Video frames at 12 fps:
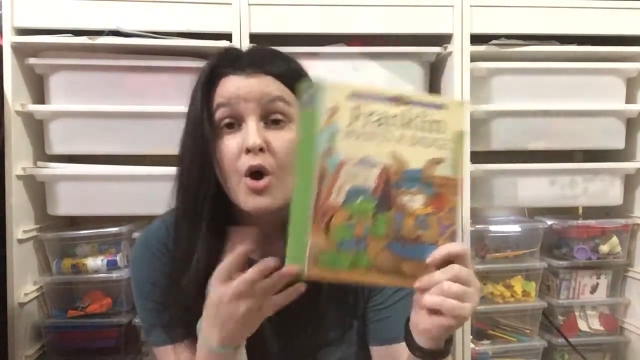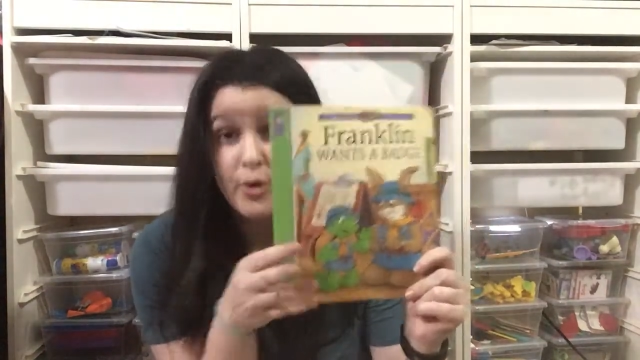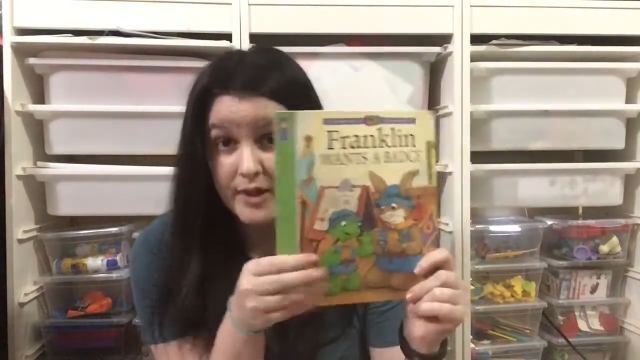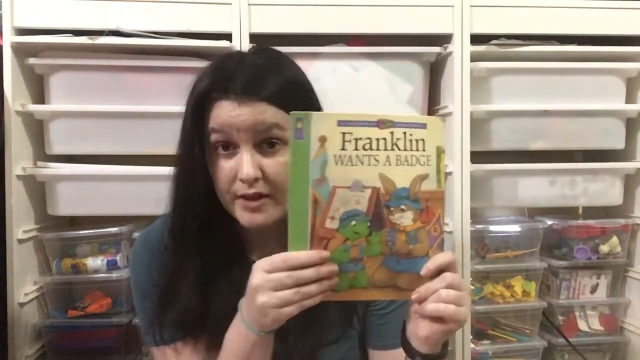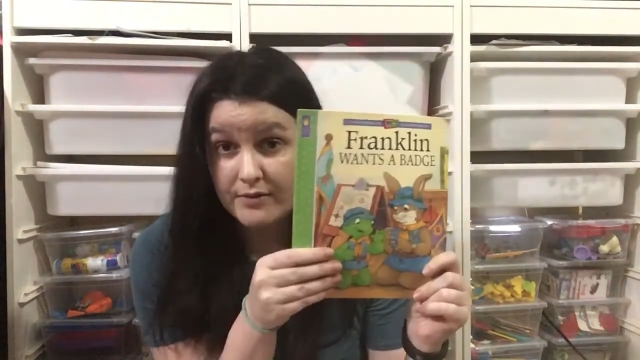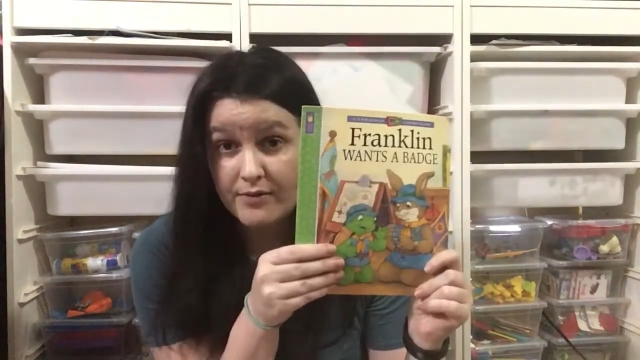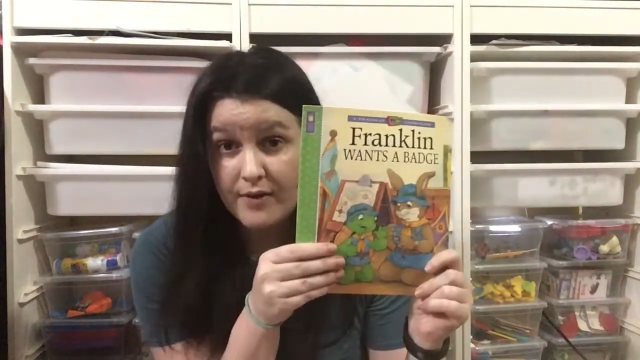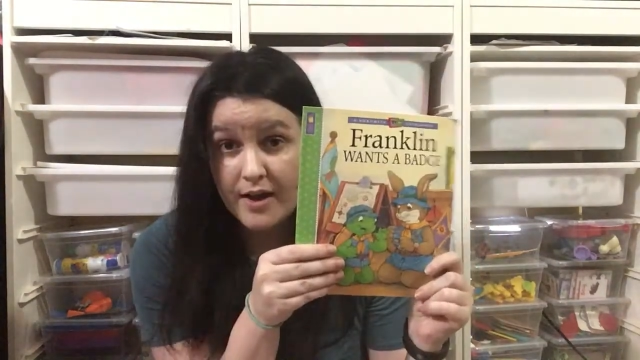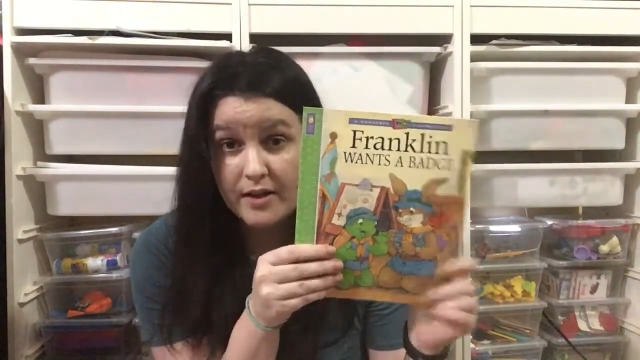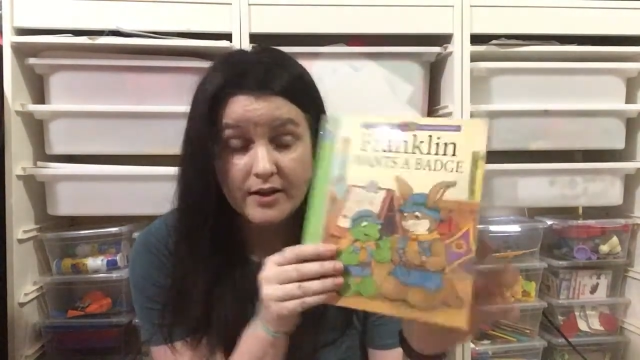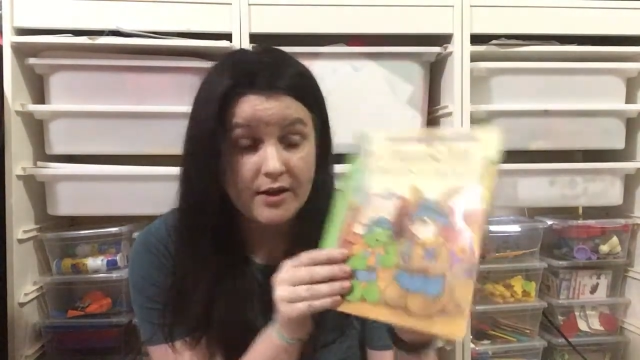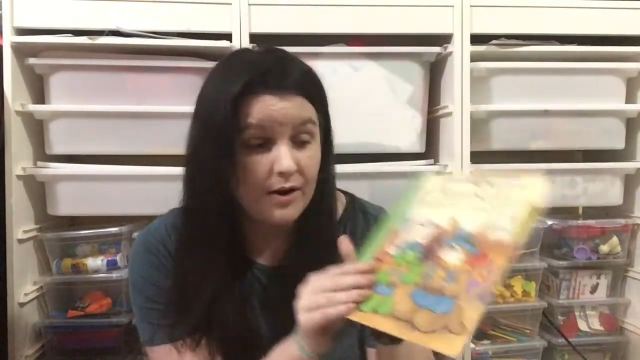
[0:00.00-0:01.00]
We love
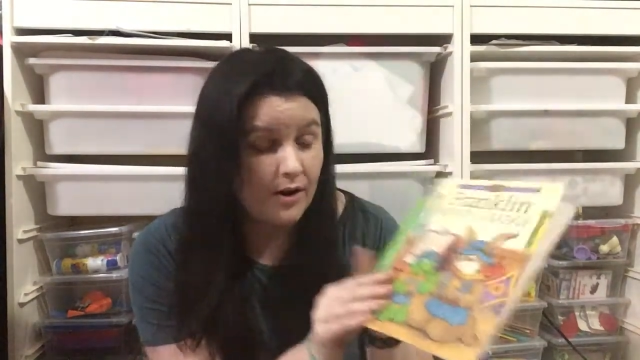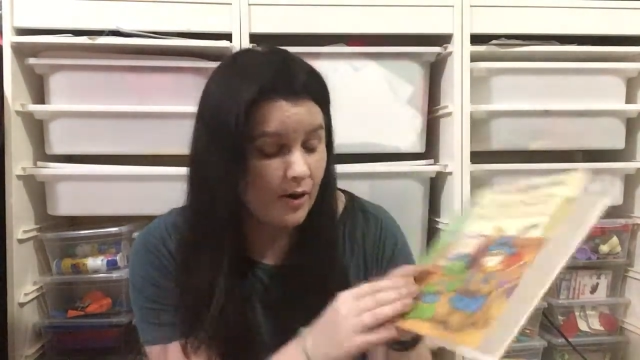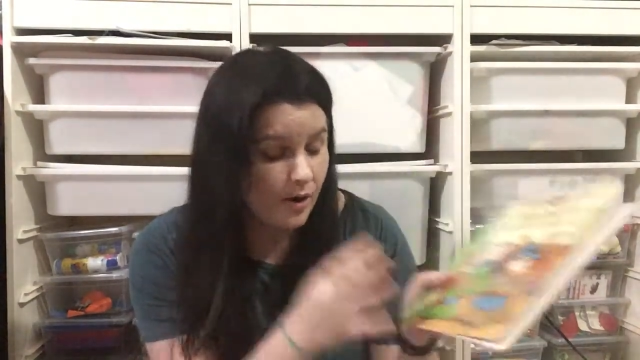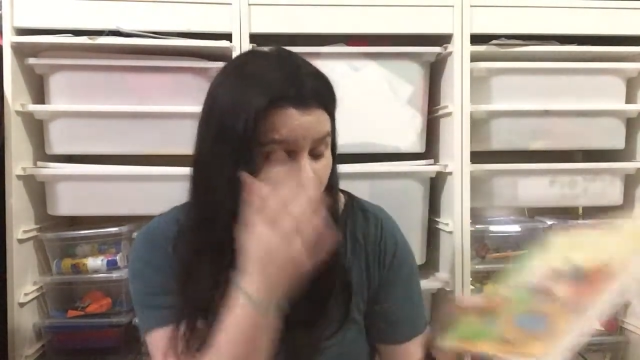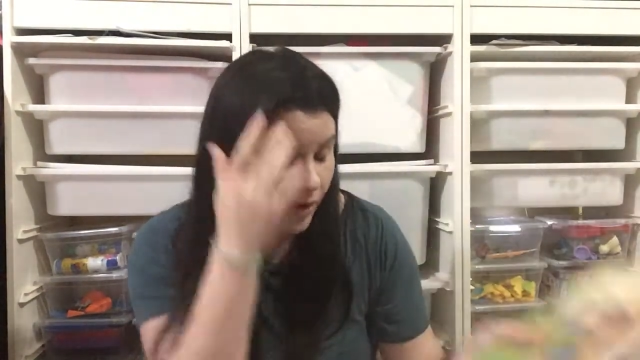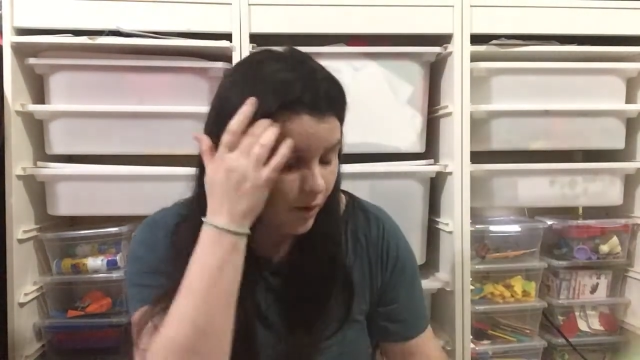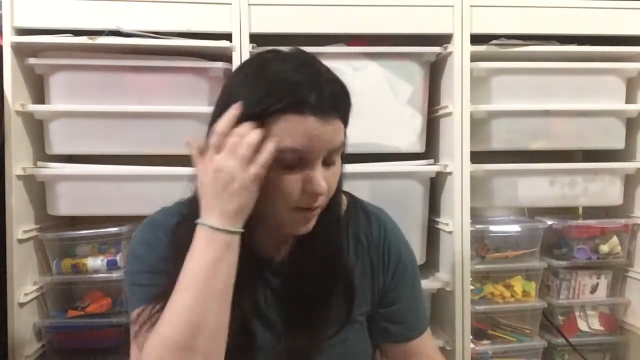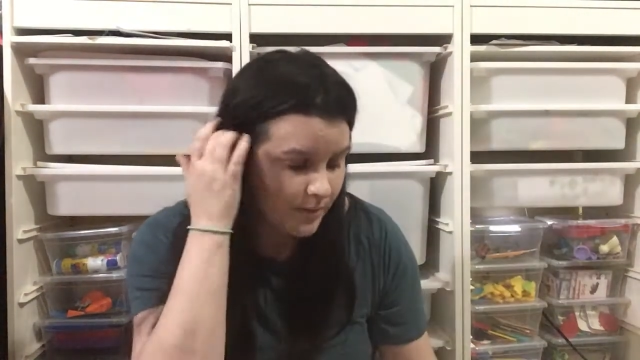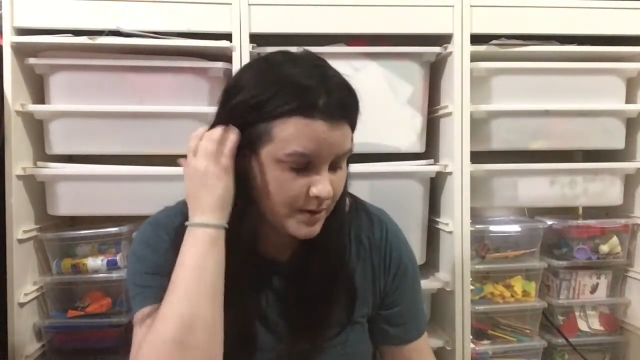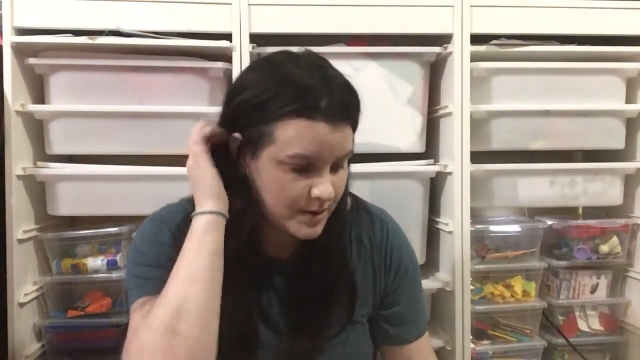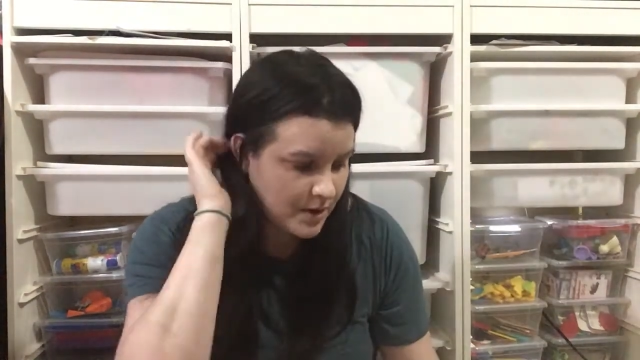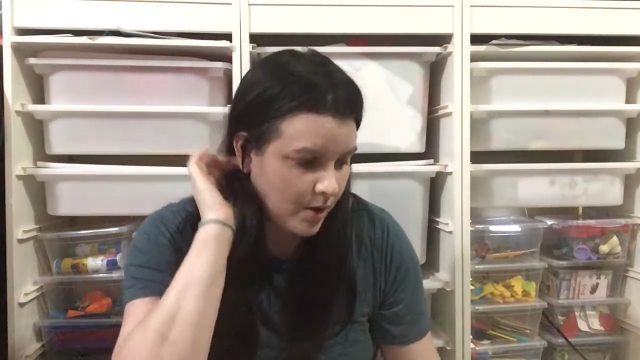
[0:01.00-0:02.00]
Franklin in our home,
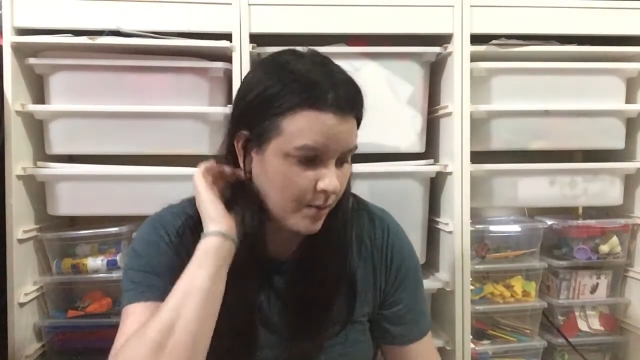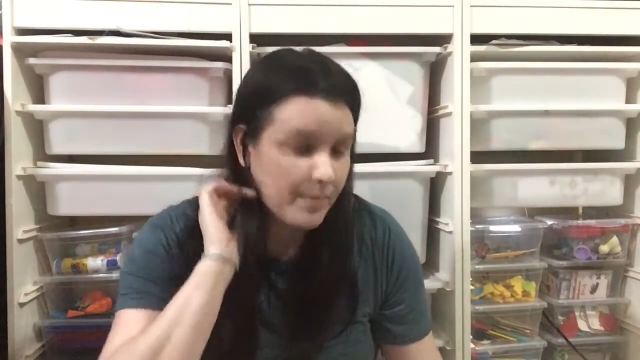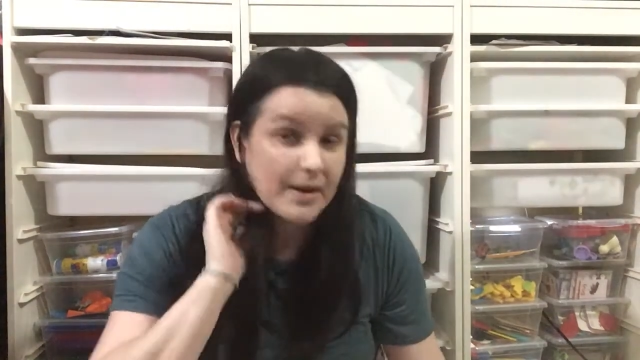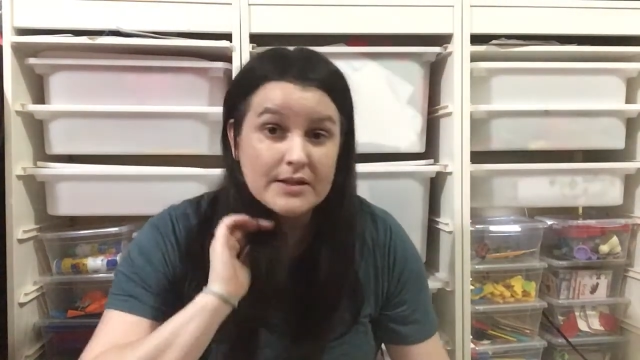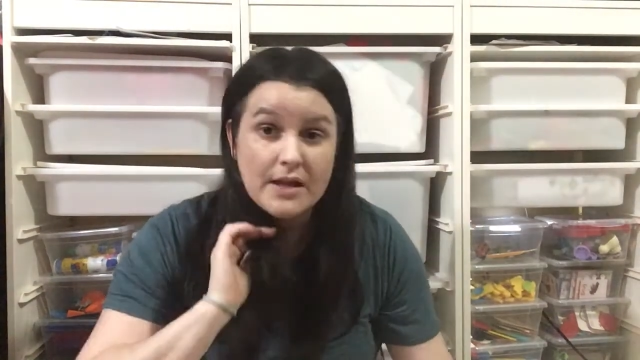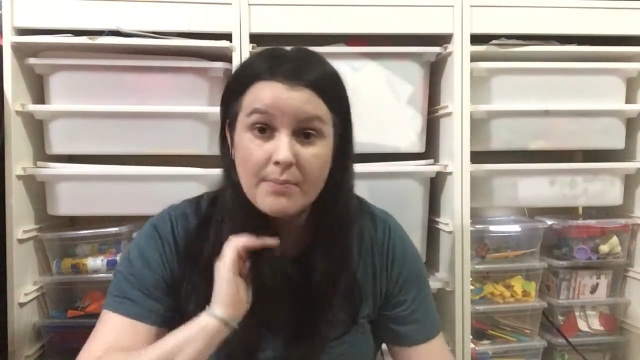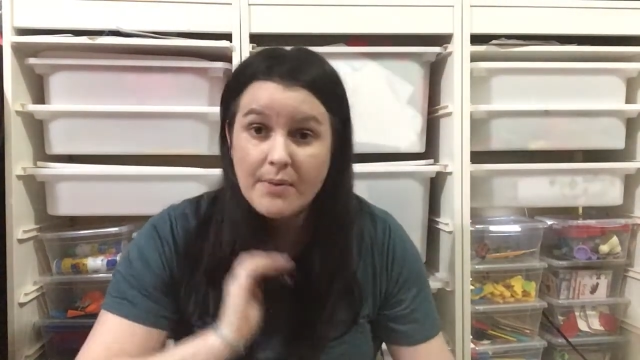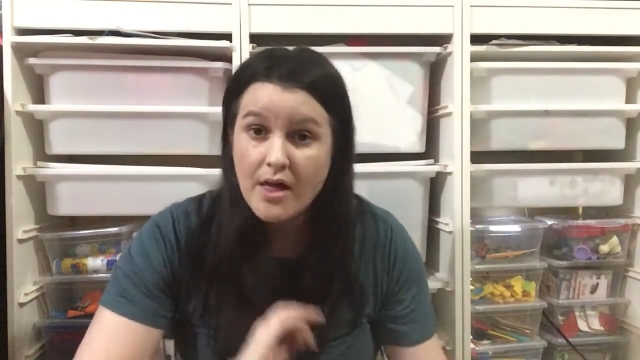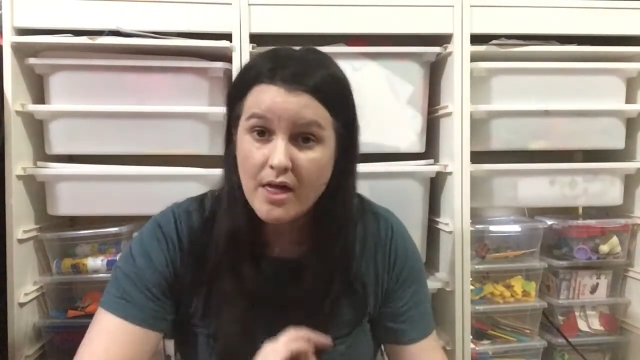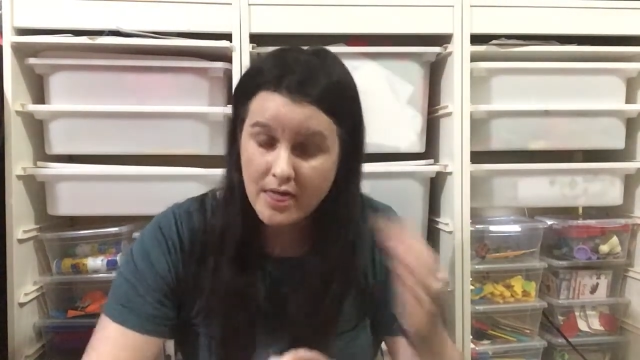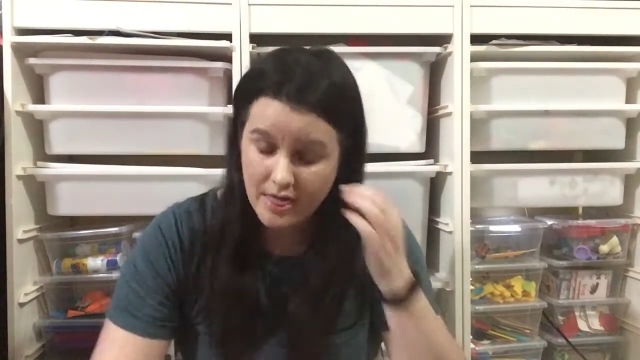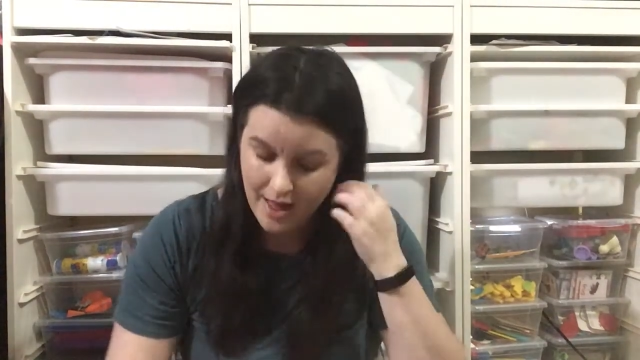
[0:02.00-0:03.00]
so picked up
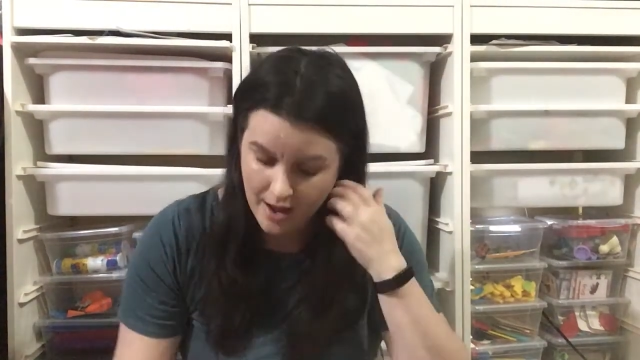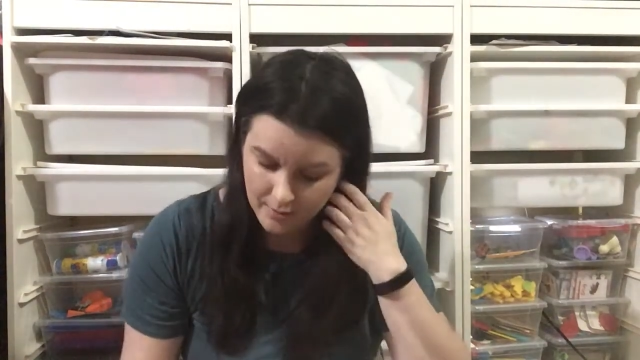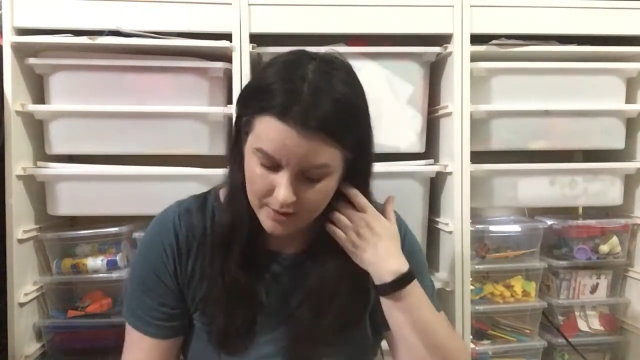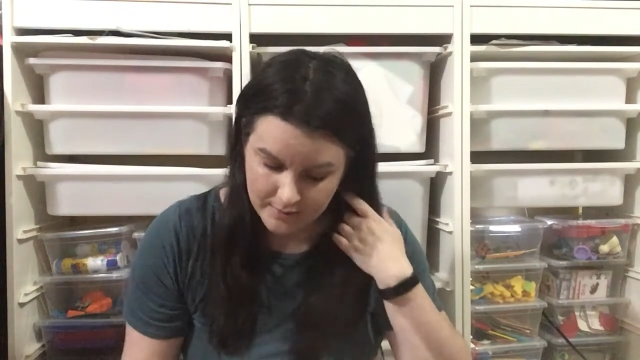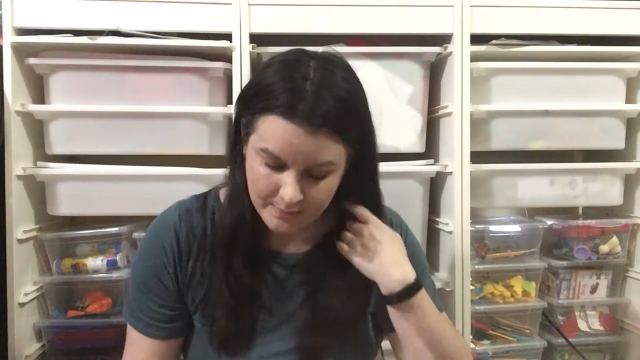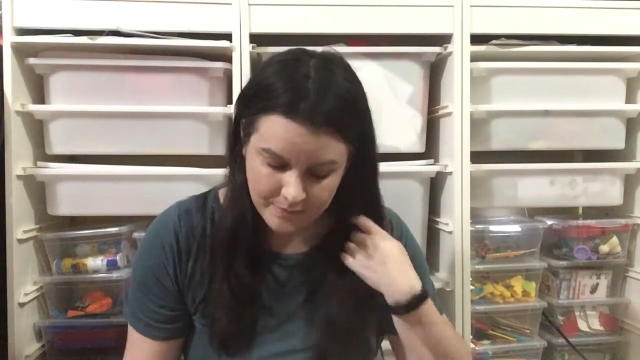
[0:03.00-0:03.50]
that one.